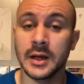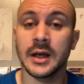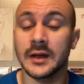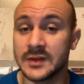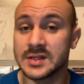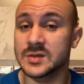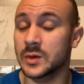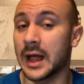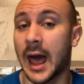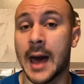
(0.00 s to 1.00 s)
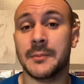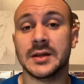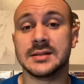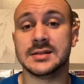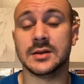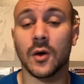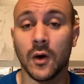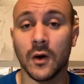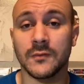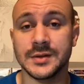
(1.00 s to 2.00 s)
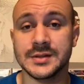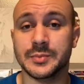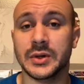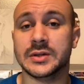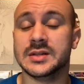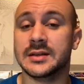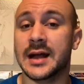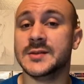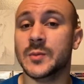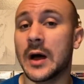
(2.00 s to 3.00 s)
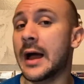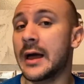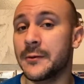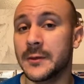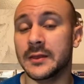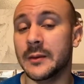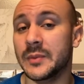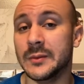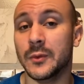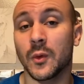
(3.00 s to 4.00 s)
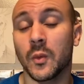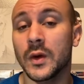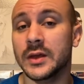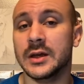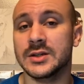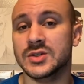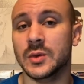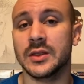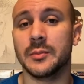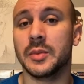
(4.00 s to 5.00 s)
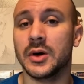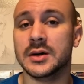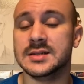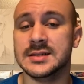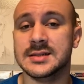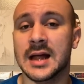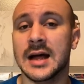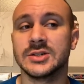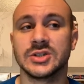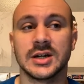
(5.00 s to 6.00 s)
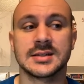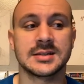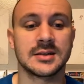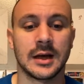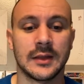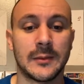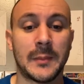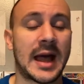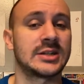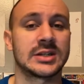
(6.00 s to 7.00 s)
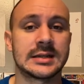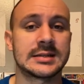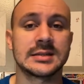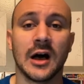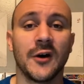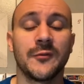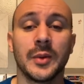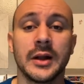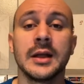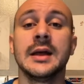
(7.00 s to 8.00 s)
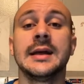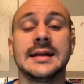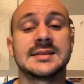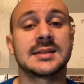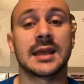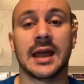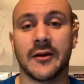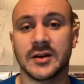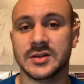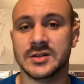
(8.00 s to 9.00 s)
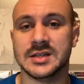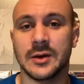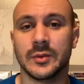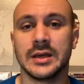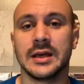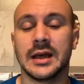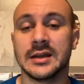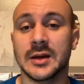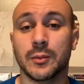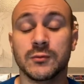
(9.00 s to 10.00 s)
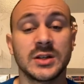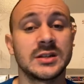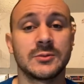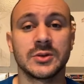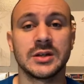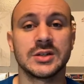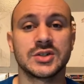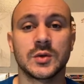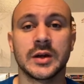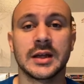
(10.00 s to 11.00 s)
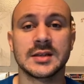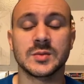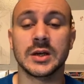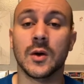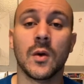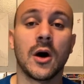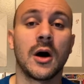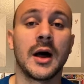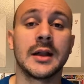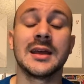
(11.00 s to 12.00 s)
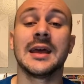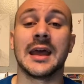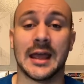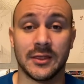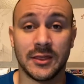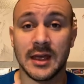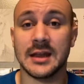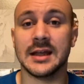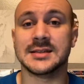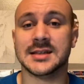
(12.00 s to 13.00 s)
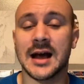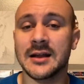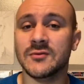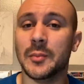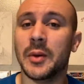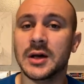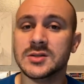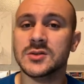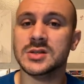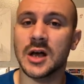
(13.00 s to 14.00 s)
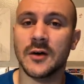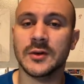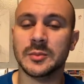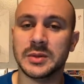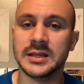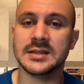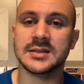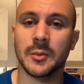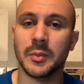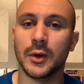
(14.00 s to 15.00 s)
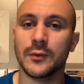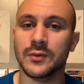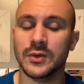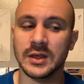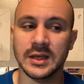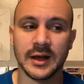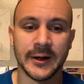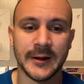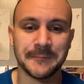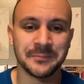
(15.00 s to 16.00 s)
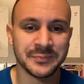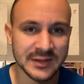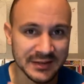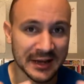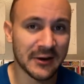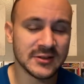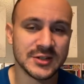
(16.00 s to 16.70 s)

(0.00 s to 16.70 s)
And this is what happens in all of these books, and that's why I think that people really enjoy the books. It's not just the magic itself, but it's the characters that we end up really, really enjoying as we go on. And then it's kind of the puzzle solving piece on both the characters'